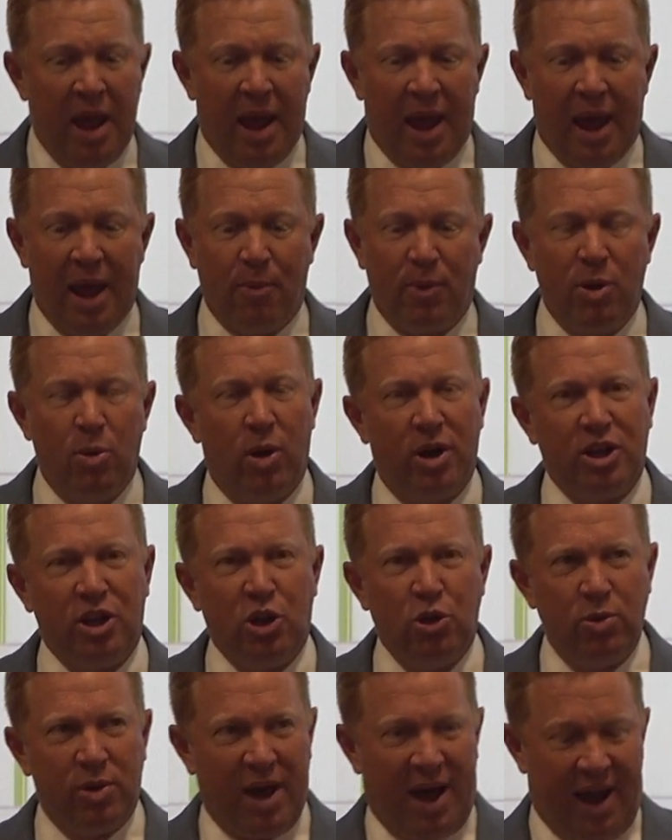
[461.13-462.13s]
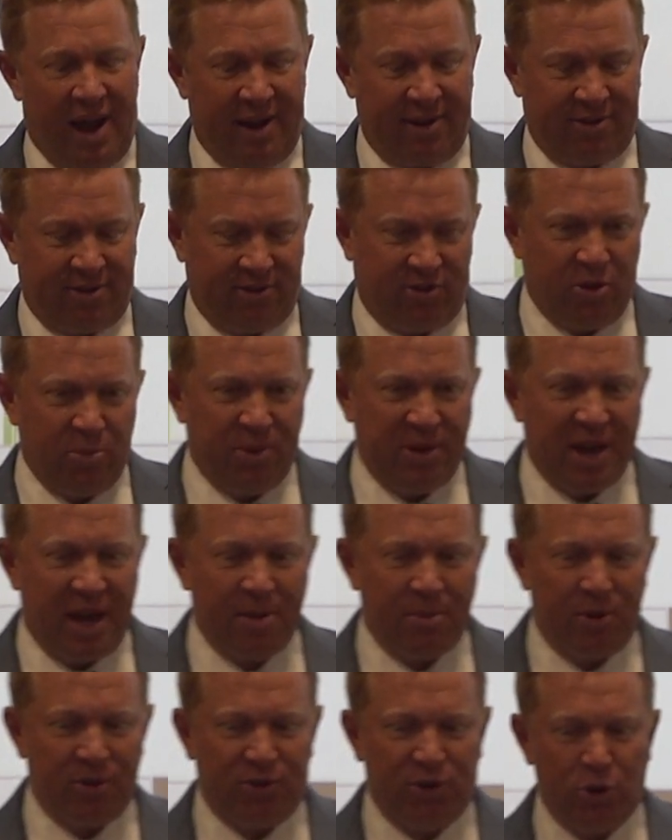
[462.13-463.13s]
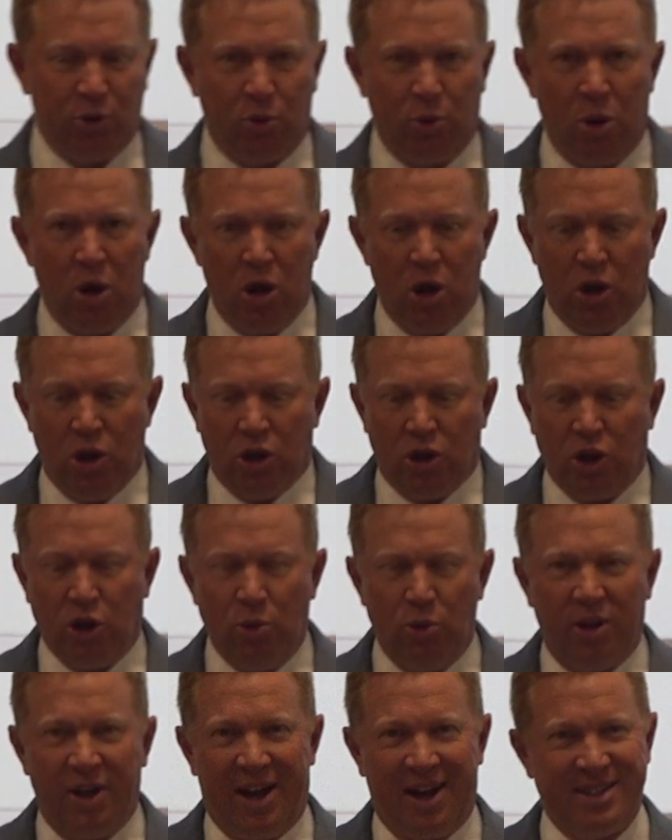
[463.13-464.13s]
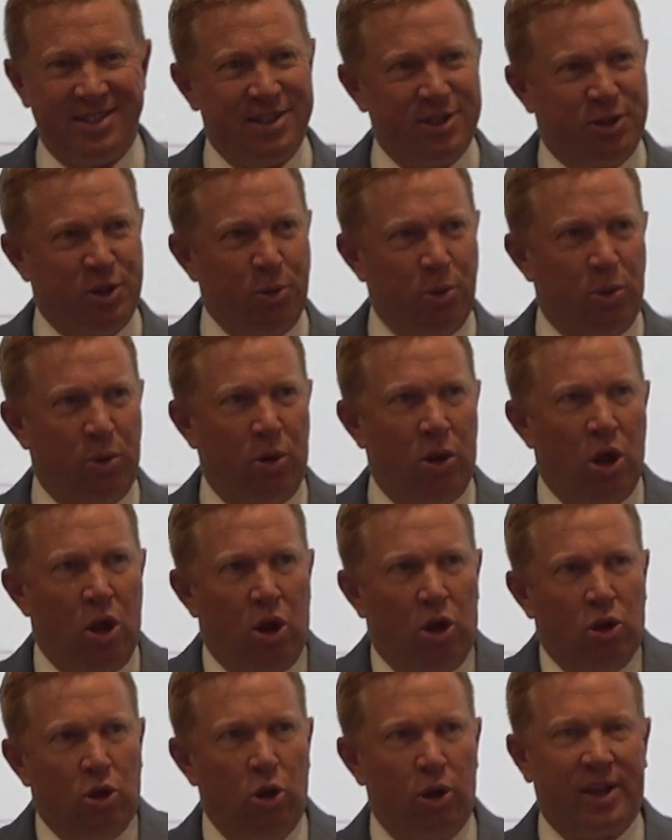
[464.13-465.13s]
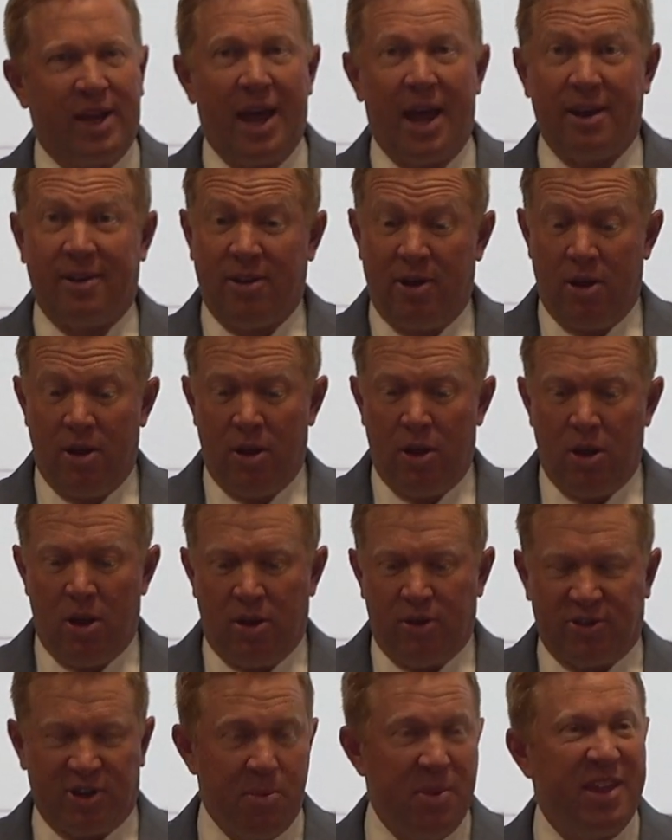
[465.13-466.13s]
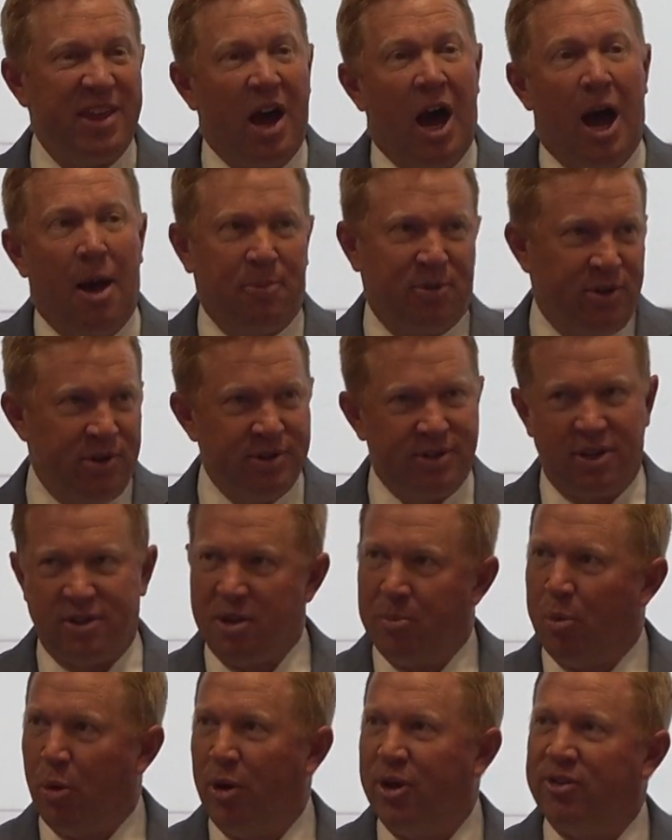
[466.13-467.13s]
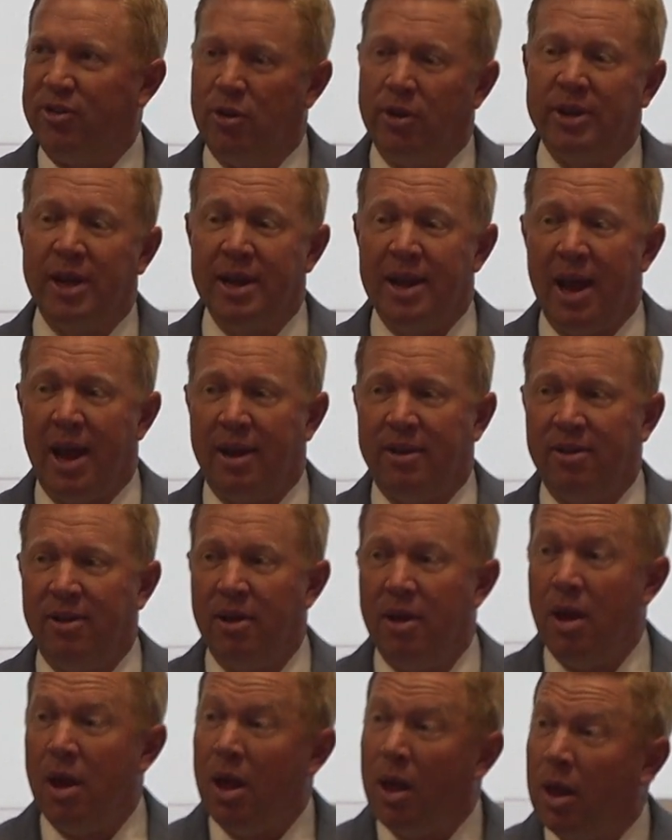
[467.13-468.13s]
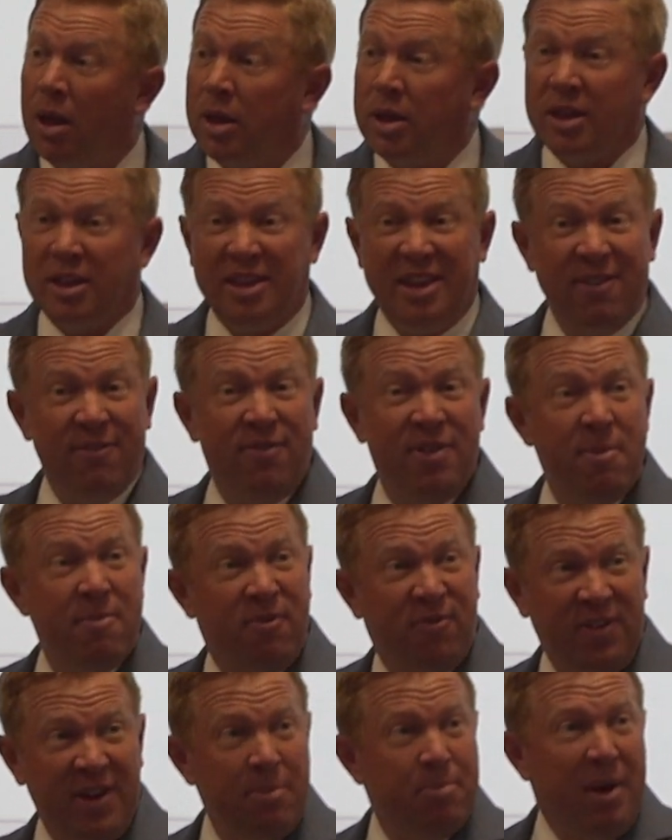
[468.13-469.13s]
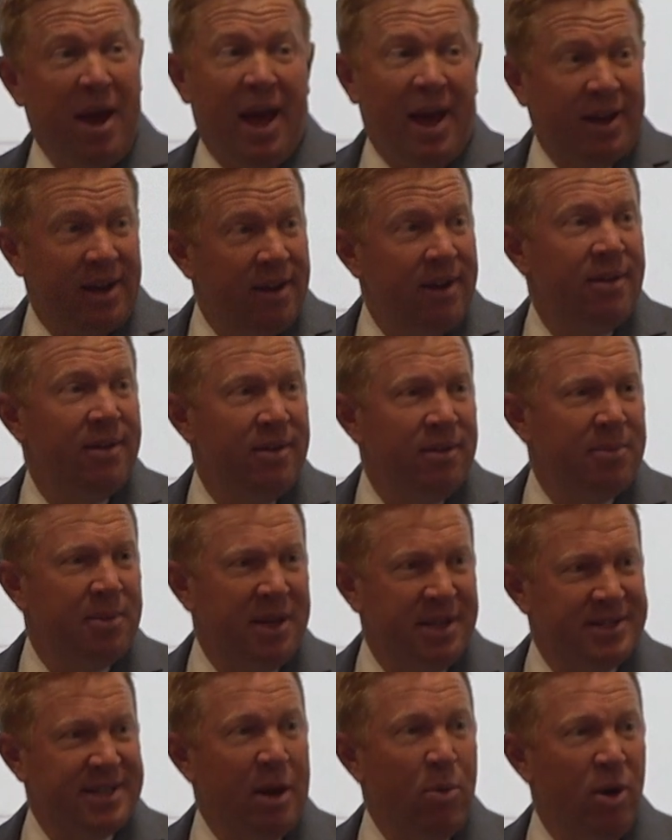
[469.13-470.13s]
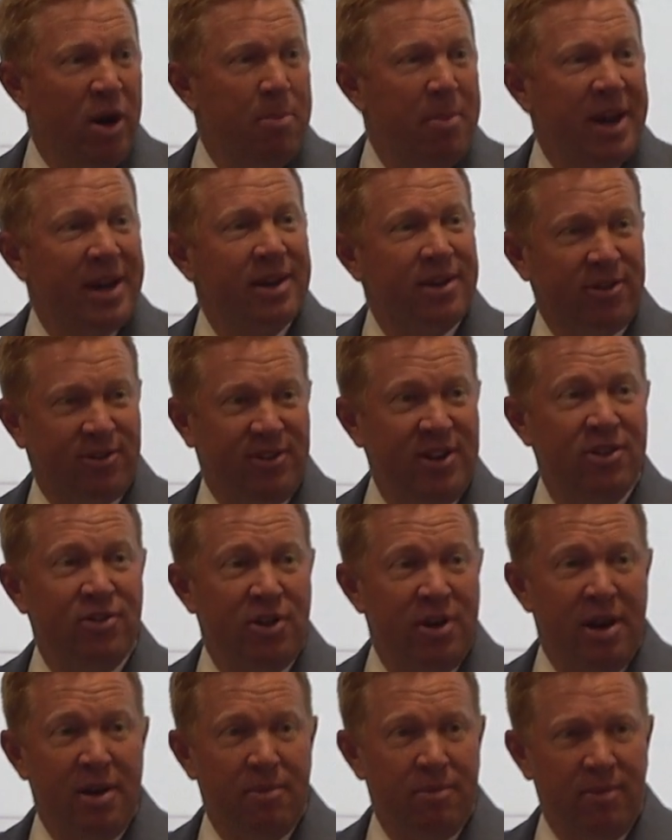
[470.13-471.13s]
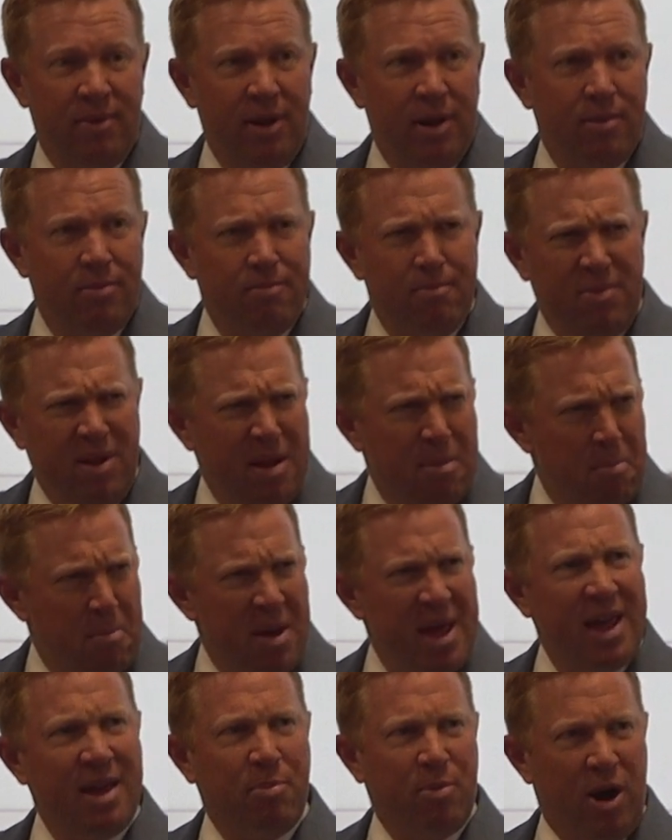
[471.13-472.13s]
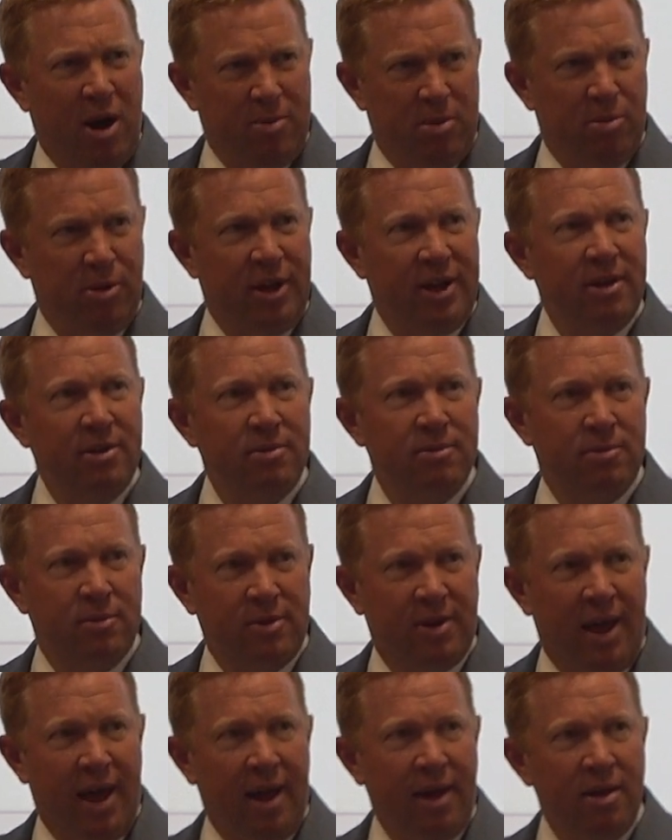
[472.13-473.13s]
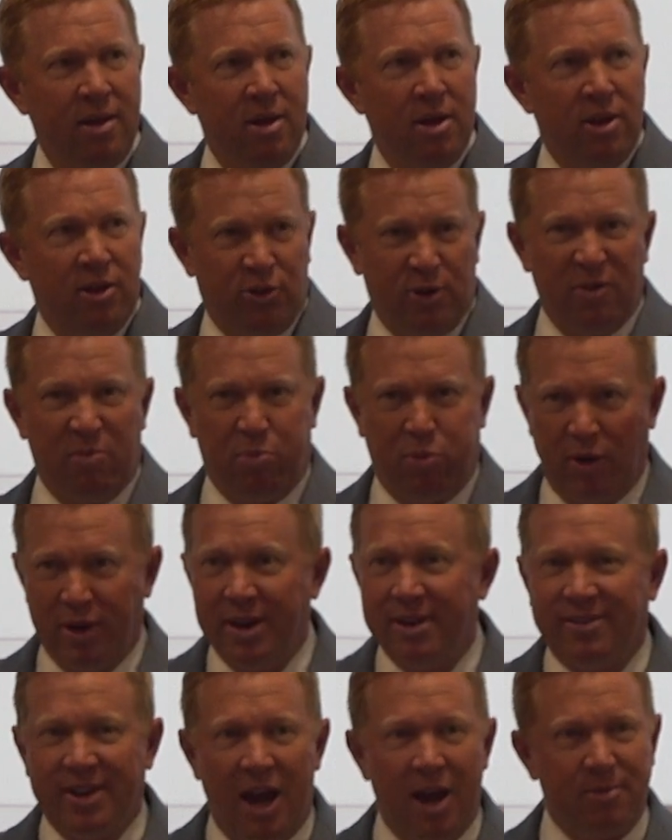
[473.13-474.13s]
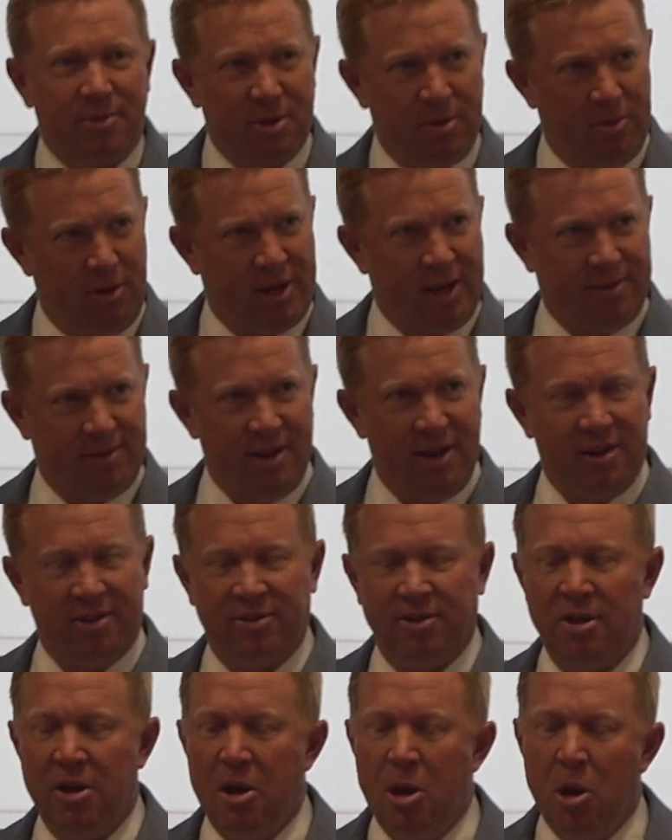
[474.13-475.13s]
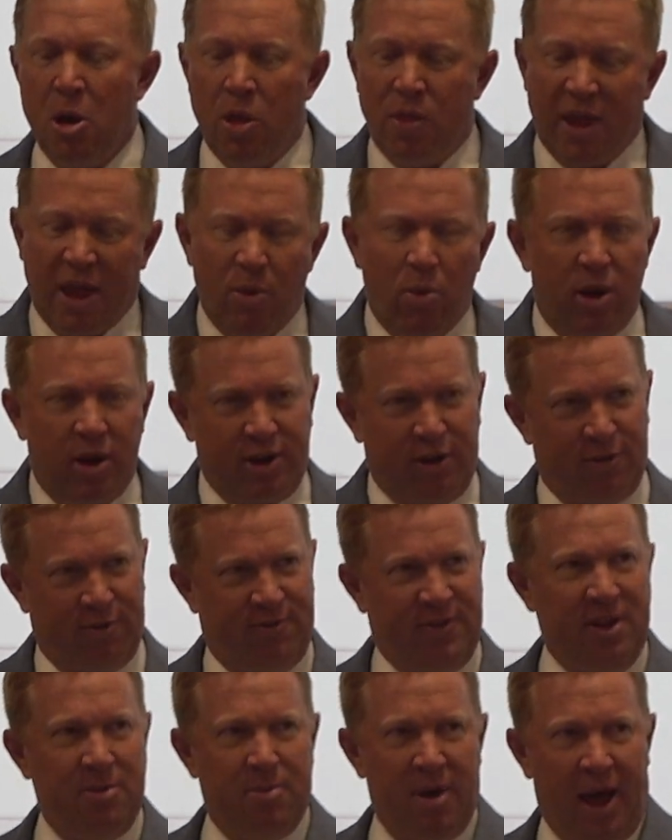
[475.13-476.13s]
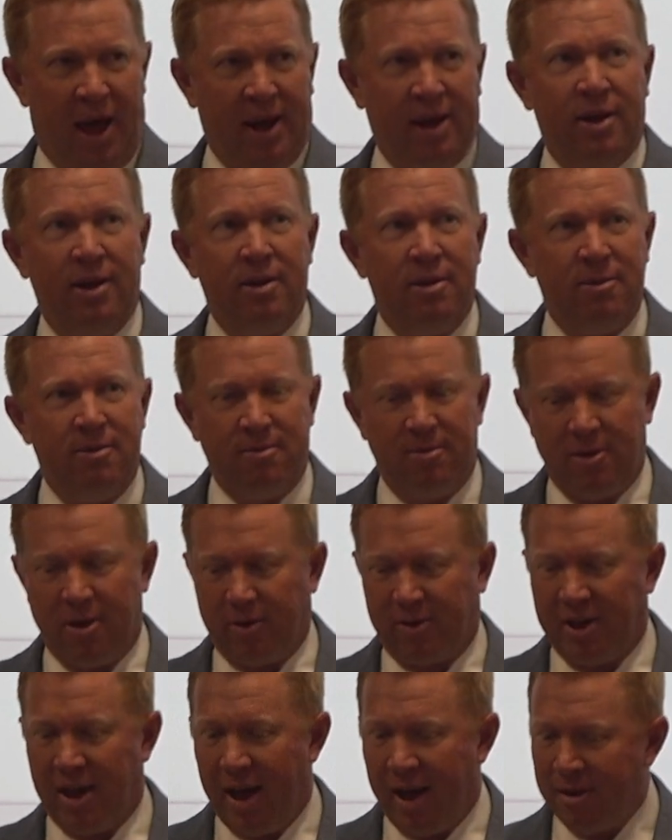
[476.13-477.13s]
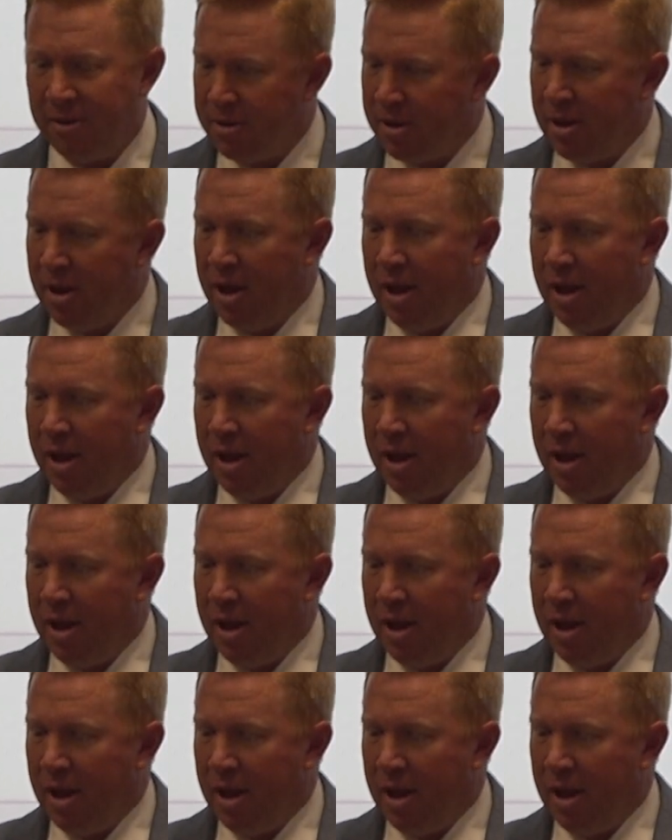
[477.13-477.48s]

And we want you guys to be able to utilize the tool, look at some of the options that the board is looking at, give them feedback, because they want to make a decision in May probably, okay? So you have plenty of time to look at this. They want your feedback, okay?